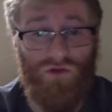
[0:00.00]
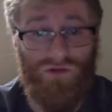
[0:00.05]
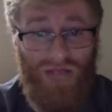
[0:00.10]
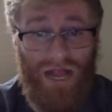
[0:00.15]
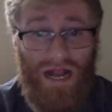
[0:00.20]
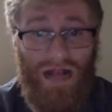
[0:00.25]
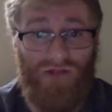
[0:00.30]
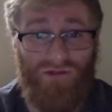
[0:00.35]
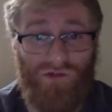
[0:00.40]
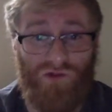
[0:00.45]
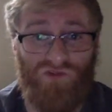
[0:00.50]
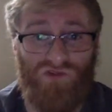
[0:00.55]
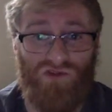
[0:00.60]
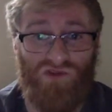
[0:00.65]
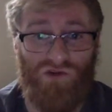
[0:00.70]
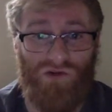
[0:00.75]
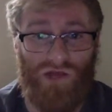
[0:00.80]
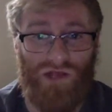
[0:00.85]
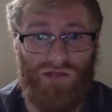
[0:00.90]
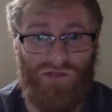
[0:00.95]
8th notes
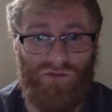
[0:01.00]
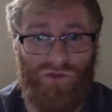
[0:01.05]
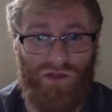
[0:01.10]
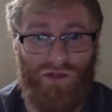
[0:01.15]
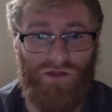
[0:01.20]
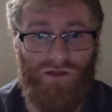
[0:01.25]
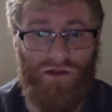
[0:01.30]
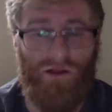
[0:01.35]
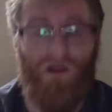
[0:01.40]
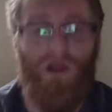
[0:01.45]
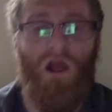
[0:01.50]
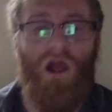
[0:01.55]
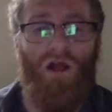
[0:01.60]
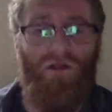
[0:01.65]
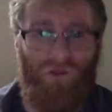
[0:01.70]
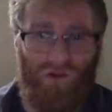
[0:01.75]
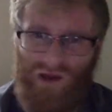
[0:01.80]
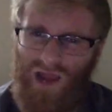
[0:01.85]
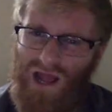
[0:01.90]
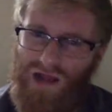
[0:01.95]
that you guys play there,
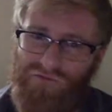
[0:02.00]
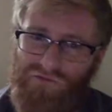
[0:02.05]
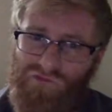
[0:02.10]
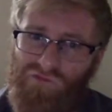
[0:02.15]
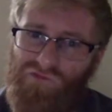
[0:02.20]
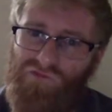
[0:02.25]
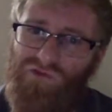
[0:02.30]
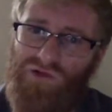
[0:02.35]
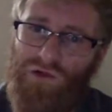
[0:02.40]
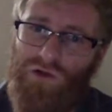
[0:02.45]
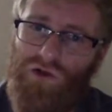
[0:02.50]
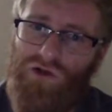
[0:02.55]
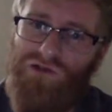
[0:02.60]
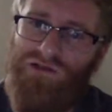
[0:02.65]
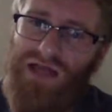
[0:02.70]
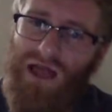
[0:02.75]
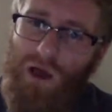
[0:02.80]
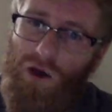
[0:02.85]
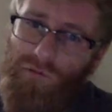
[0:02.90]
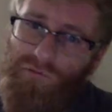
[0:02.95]
they're kind of a filler
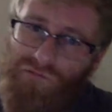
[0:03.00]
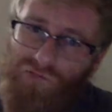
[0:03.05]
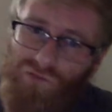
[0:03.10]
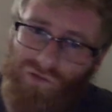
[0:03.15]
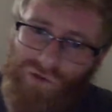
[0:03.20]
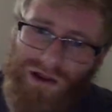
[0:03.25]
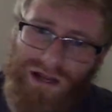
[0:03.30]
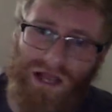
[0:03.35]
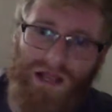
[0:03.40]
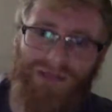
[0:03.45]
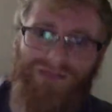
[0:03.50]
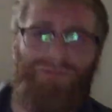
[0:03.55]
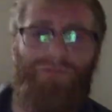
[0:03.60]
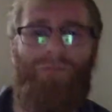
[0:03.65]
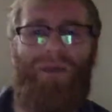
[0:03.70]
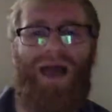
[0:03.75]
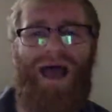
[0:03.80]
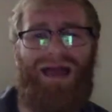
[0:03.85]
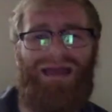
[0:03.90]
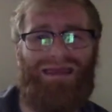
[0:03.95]
to help bring us
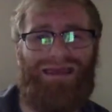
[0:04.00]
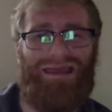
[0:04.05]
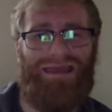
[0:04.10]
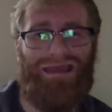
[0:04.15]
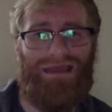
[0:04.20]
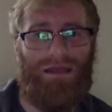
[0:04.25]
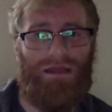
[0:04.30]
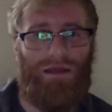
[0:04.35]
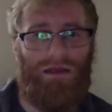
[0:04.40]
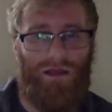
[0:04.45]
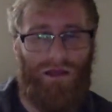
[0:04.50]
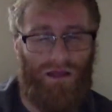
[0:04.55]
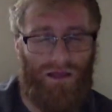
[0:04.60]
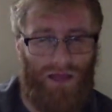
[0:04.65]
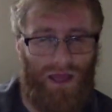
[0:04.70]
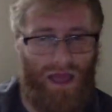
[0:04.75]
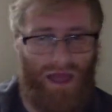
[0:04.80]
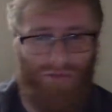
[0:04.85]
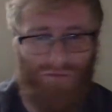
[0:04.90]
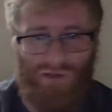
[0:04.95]
back in
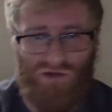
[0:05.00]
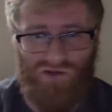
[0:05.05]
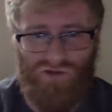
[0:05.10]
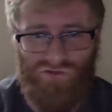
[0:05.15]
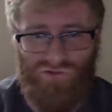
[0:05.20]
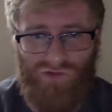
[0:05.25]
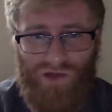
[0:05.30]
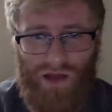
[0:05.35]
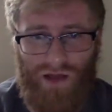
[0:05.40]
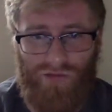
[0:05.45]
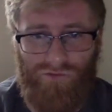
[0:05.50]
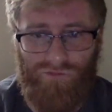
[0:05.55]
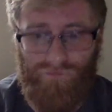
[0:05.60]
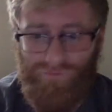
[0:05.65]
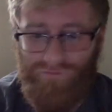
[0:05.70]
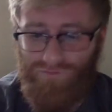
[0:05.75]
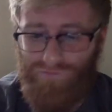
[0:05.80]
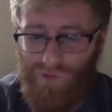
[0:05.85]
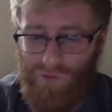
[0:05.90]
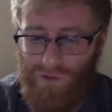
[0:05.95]
at measure 5,
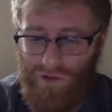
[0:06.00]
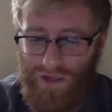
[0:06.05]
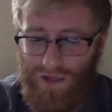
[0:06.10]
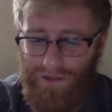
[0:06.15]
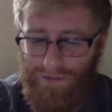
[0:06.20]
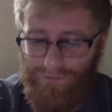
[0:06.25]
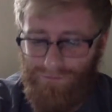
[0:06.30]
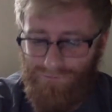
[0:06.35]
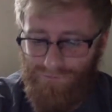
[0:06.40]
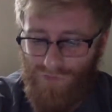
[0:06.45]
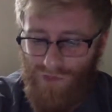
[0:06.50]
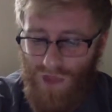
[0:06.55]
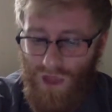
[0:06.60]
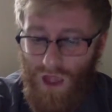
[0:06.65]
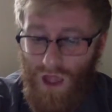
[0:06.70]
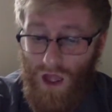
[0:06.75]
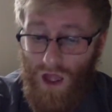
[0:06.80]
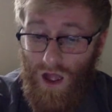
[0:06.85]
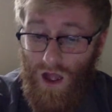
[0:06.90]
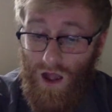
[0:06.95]
okay?
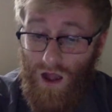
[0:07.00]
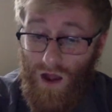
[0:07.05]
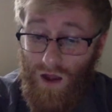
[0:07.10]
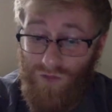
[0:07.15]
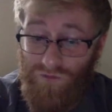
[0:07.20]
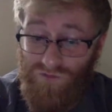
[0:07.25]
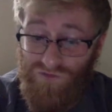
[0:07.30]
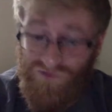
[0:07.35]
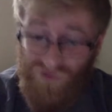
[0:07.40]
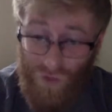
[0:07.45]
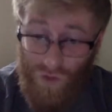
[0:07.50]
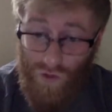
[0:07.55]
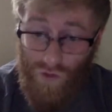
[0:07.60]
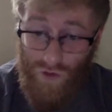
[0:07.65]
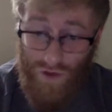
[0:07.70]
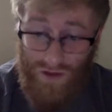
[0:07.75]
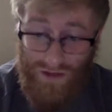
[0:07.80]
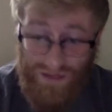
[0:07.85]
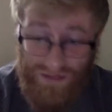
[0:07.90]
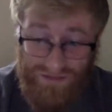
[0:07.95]

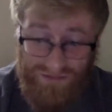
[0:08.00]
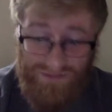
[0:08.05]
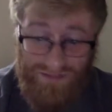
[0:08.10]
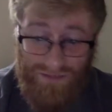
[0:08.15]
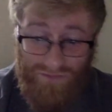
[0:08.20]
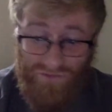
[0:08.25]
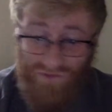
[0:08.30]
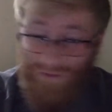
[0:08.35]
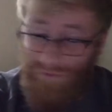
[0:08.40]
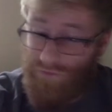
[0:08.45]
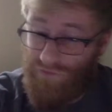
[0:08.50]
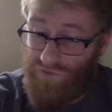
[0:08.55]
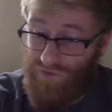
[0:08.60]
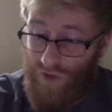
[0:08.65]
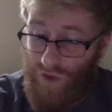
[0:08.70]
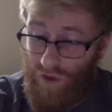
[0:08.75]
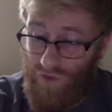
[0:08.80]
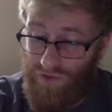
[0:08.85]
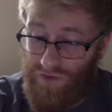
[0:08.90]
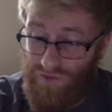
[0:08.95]
So again, same thing with
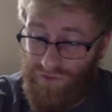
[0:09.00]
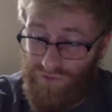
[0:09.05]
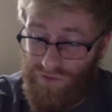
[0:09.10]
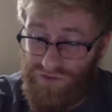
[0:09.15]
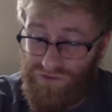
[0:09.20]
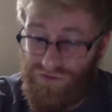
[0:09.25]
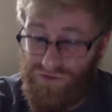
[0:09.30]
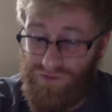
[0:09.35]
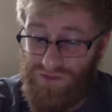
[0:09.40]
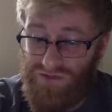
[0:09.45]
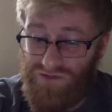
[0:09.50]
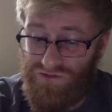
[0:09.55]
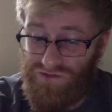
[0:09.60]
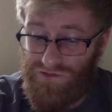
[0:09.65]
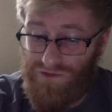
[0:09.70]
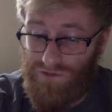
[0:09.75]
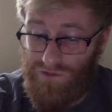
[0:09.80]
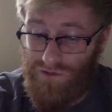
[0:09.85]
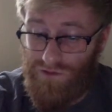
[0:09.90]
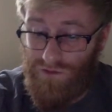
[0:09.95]
all the other
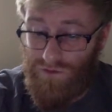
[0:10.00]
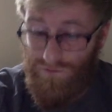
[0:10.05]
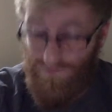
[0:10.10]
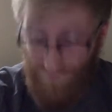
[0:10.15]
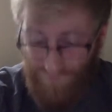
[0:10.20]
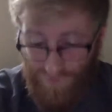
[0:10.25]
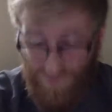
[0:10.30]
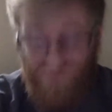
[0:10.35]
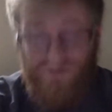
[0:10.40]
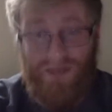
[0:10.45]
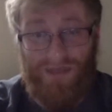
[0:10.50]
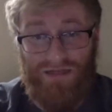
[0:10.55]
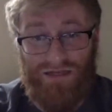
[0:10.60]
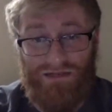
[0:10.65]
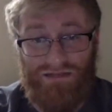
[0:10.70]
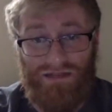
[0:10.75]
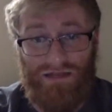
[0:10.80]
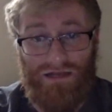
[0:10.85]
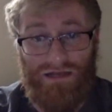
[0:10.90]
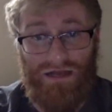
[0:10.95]
instruments. The first ending
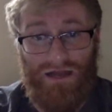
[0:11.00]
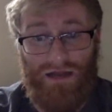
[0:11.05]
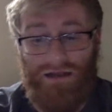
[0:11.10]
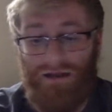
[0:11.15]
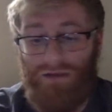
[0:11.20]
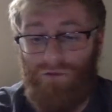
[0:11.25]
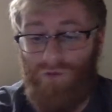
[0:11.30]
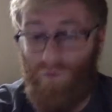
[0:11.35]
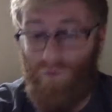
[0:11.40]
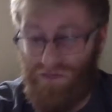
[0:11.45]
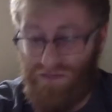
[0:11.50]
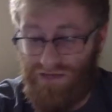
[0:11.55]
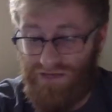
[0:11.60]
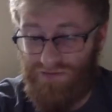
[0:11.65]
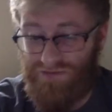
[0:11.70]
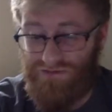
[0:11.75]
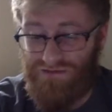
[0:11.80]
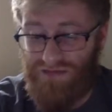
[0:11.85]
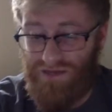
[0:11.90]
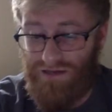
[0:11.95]
and second ending. When we take
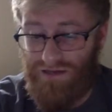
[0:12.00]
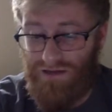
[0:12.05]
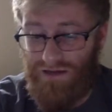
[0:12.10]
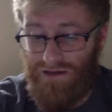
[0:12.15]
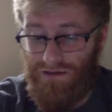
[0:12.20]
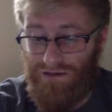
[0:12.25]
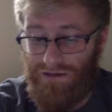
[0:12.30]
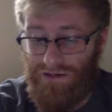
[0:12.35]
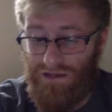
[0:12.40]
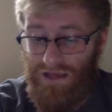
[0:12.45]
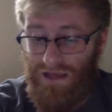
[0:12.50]
the second ending,